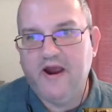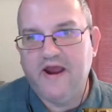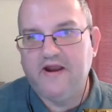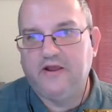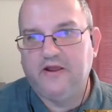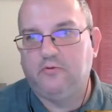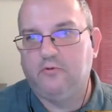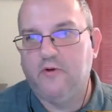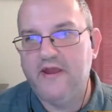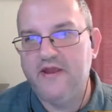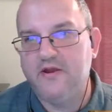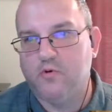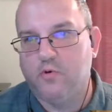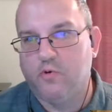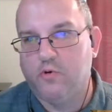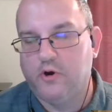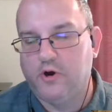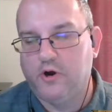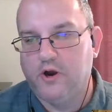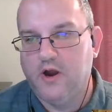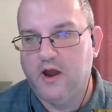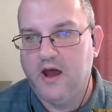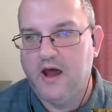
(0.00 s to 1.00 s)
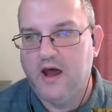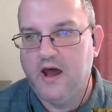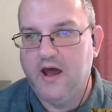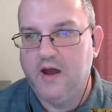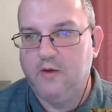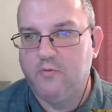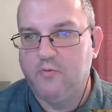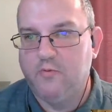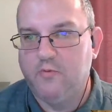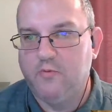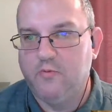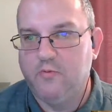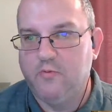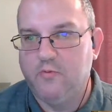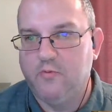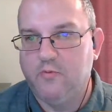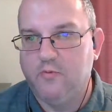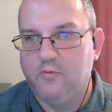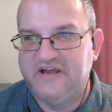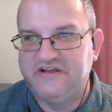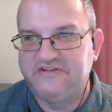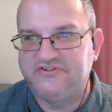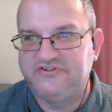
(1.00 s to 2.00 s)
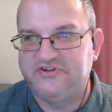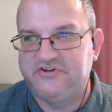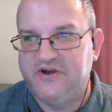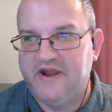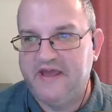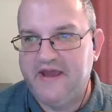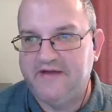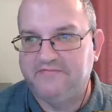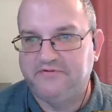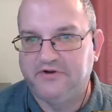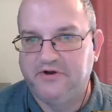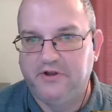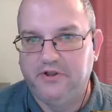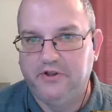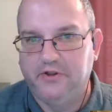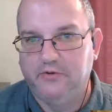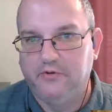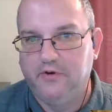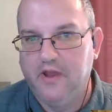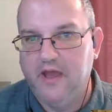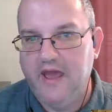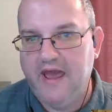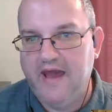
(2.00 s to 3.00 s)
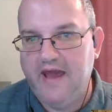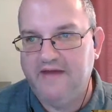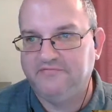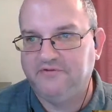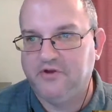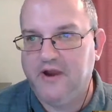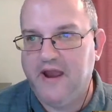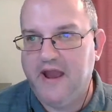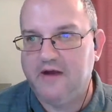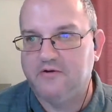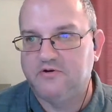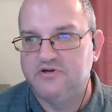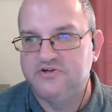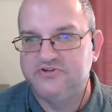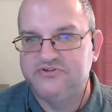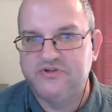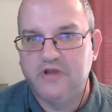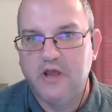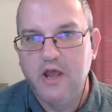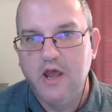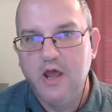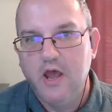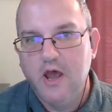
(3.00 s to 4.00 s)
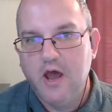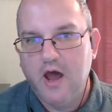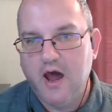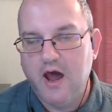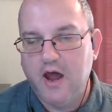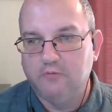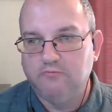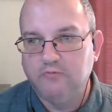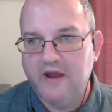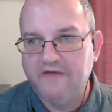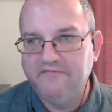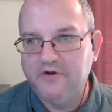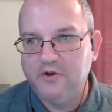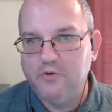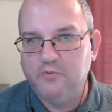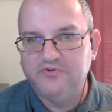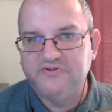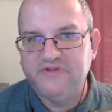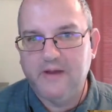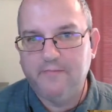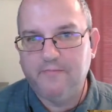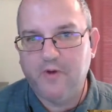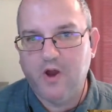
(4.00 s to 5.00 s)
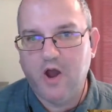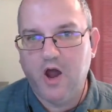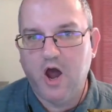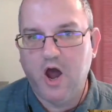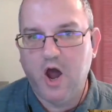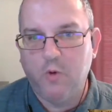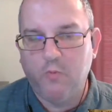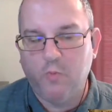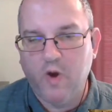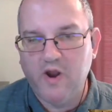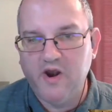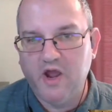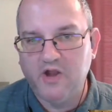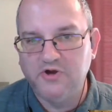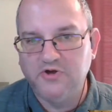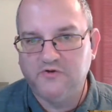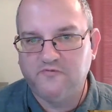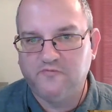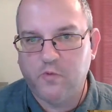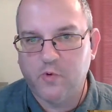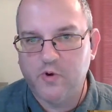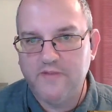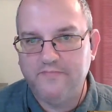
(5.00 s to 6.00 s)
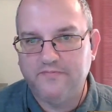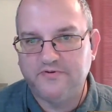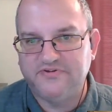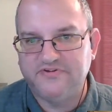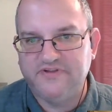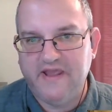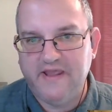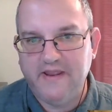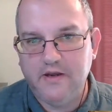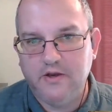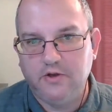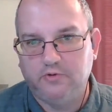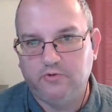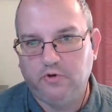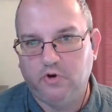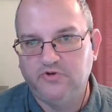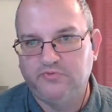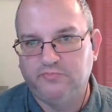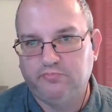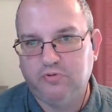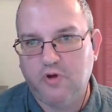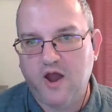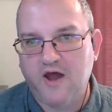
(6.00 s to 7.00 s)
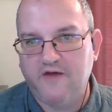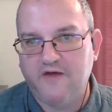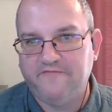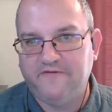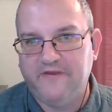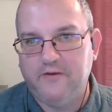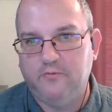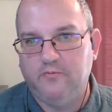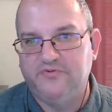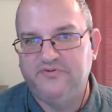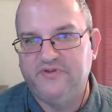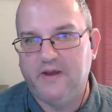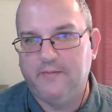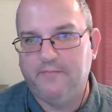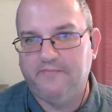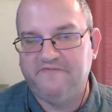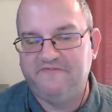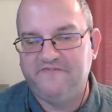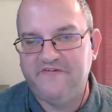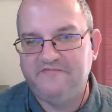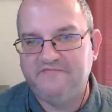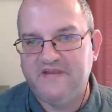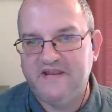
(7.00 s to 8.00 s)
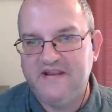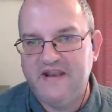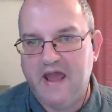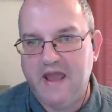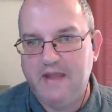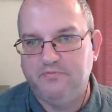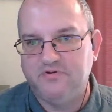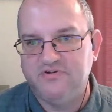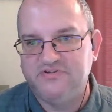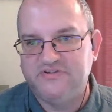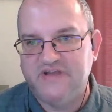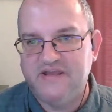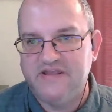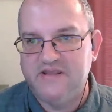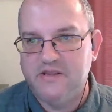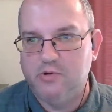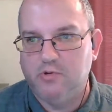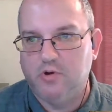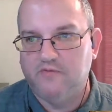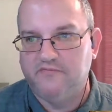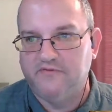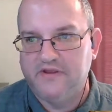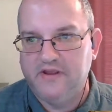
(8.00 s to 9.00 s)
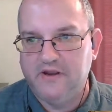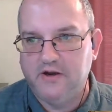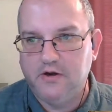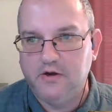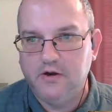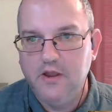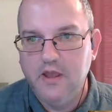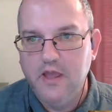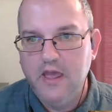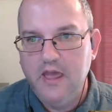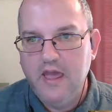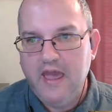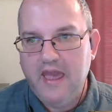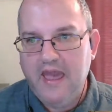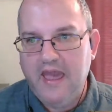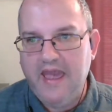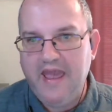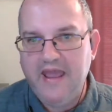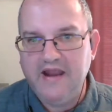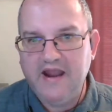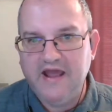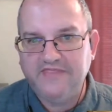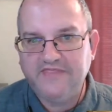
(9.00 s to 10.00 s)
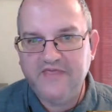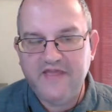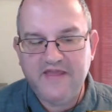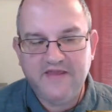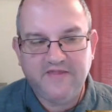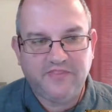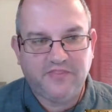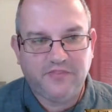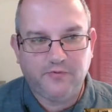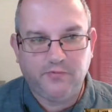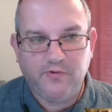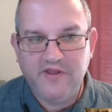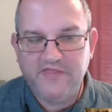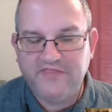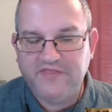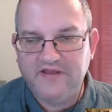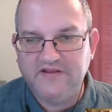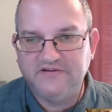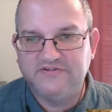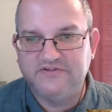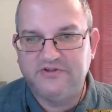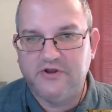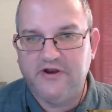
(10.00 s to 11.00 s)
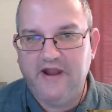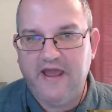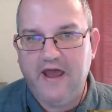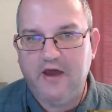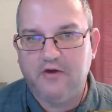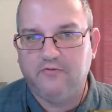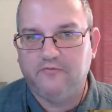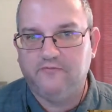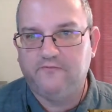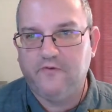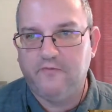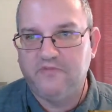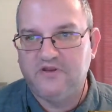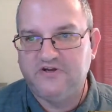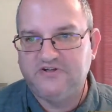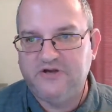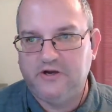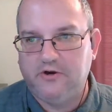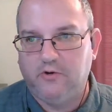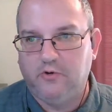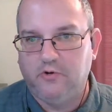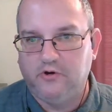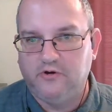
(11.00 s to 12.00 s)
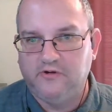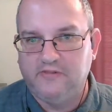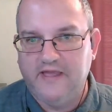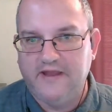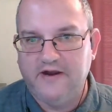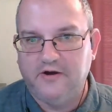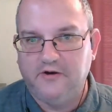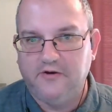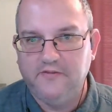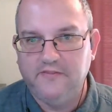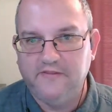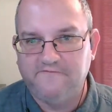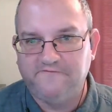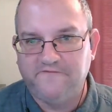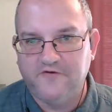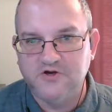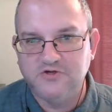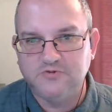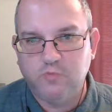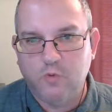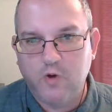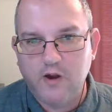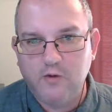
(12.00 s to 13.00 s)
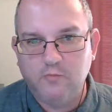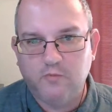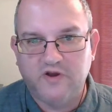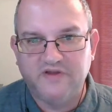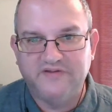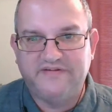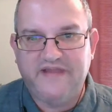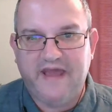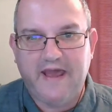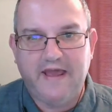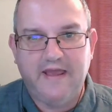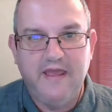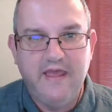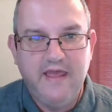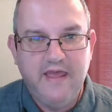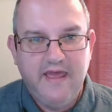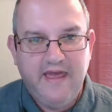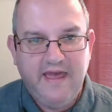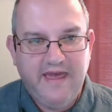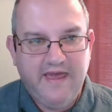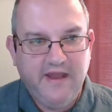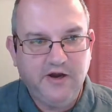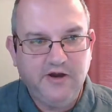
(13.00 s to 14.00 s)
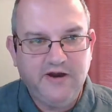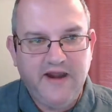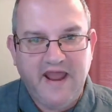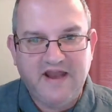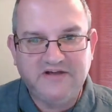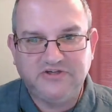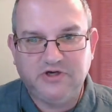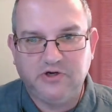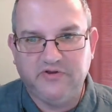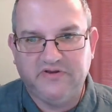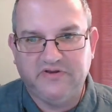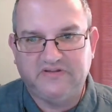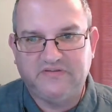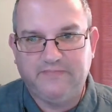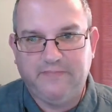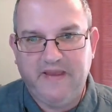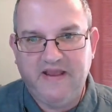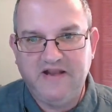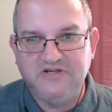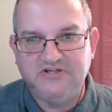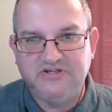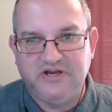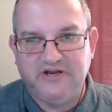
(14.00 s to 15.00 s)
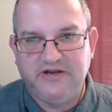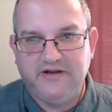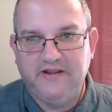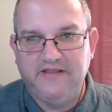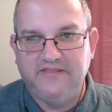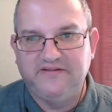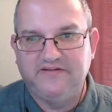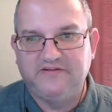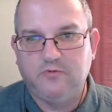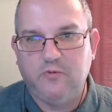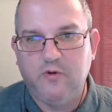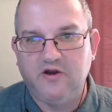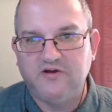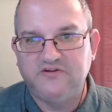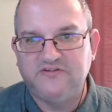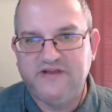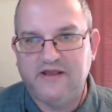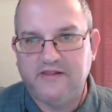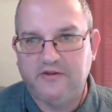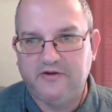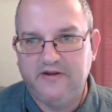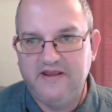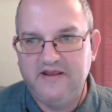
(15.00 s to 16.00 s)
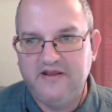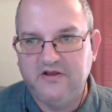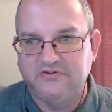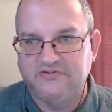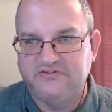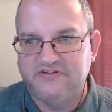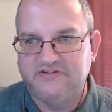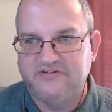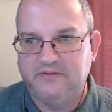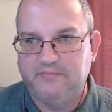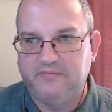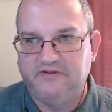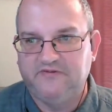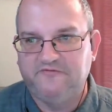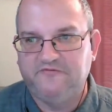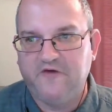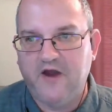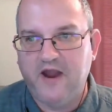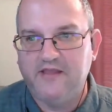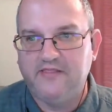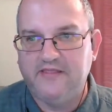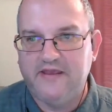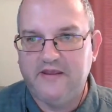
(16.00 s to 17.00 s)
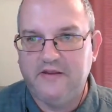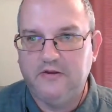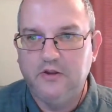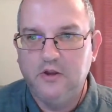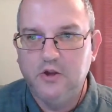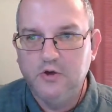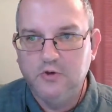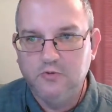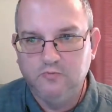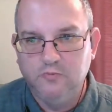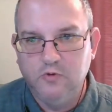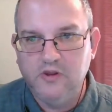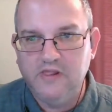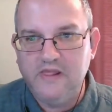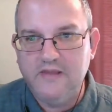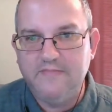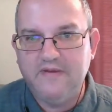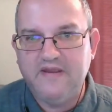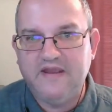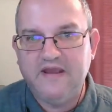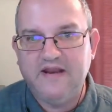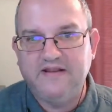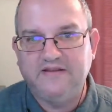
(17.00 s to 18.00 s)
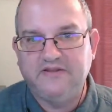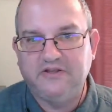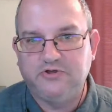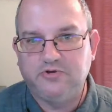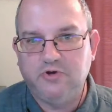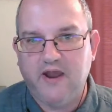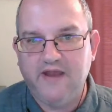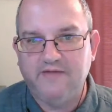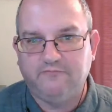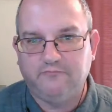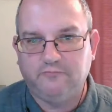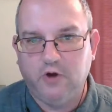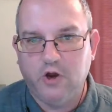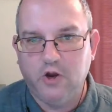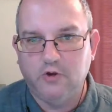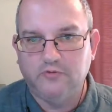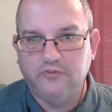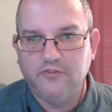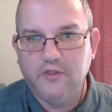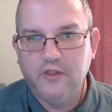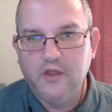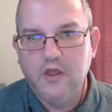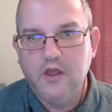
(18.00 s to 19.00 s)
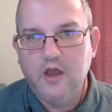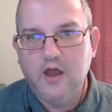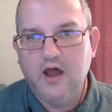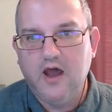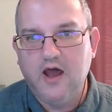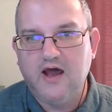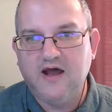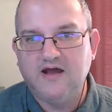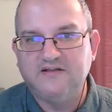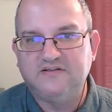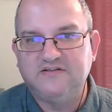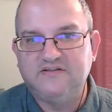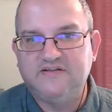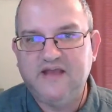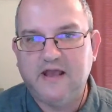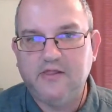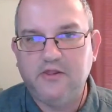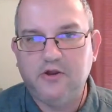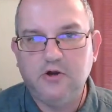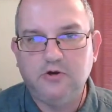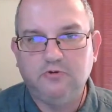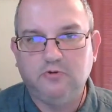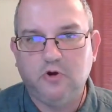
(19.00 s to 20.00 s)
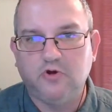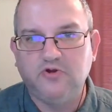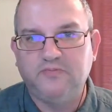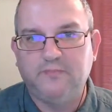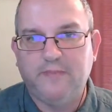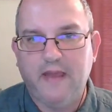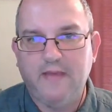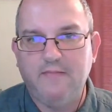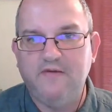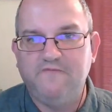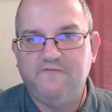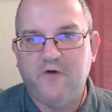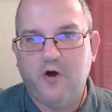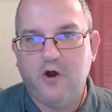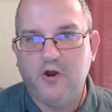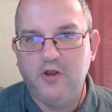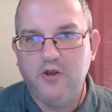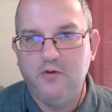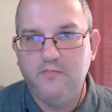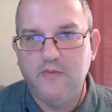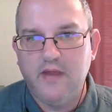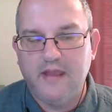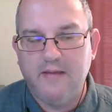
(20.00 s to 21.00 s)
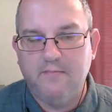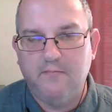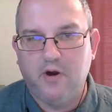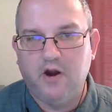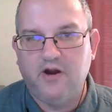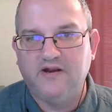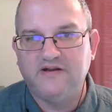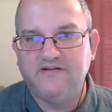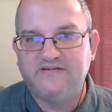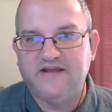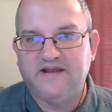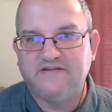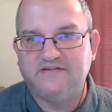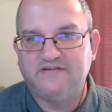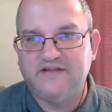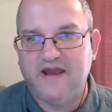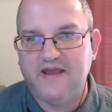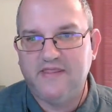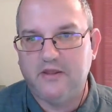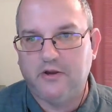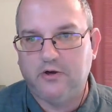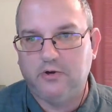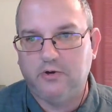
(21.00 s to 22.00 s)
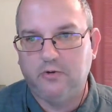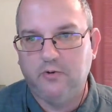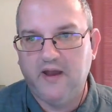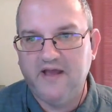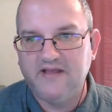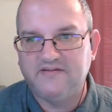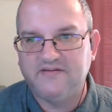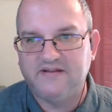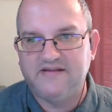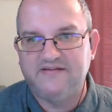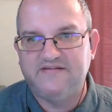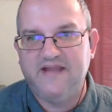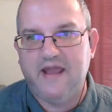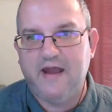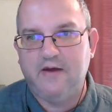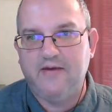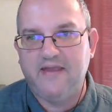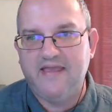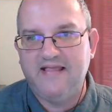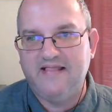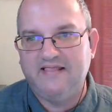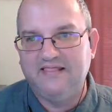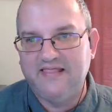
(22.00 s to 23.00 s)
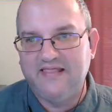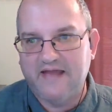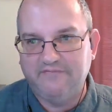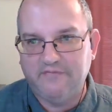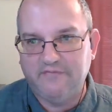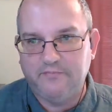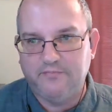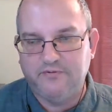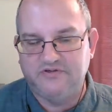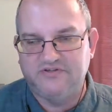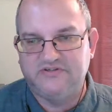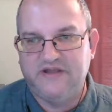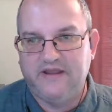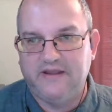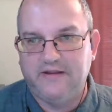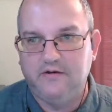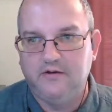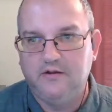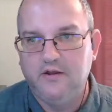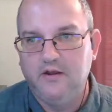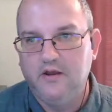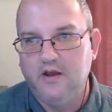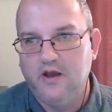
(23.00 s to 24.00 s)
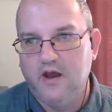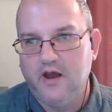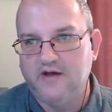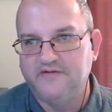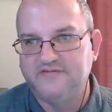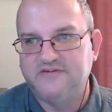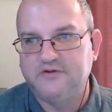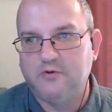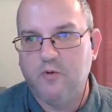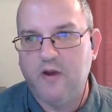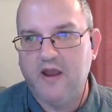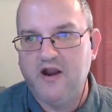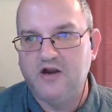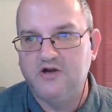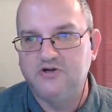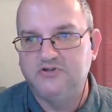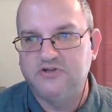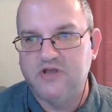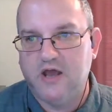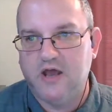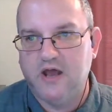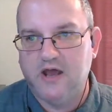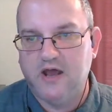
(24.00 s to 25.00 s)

had a great quarter, which it announced yesterday afternoon after hours. Revenue was up 140%. Gross profit was up 59% year over year. And I think 3 things stood out from the shareholder letter. The first one was that international expansion in the Square seller ecosystem is finally really beginning to drive growth. Seller gross payment volume in markets outside the US is now 11% of Square's